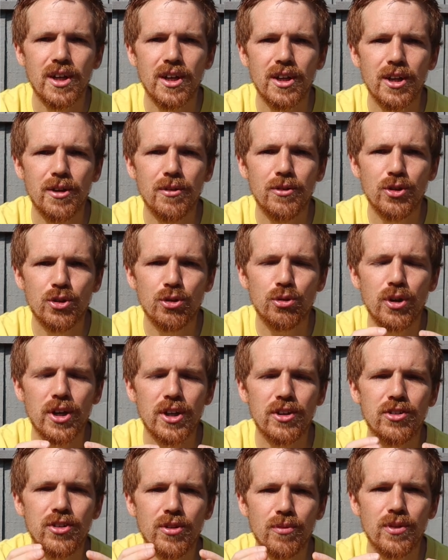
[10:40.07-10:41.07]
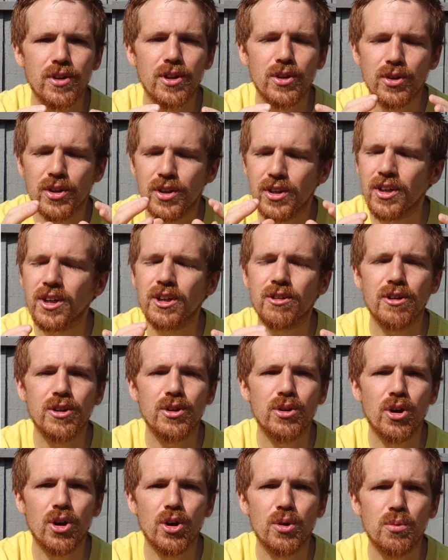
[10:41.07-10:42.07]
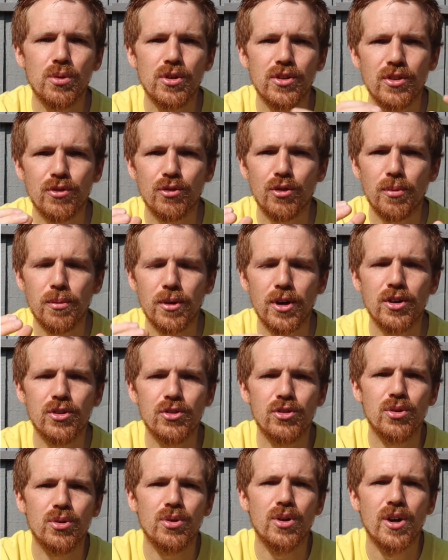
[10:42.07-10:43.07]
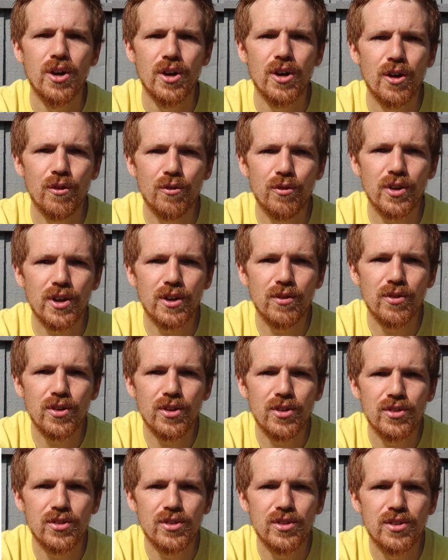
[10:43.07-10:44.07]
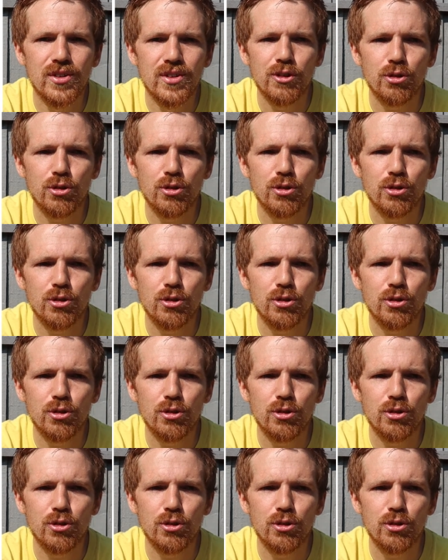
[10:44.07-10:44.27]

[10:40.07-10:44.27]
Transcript: and creating something you can decorate your home with to remind you of forgiveness.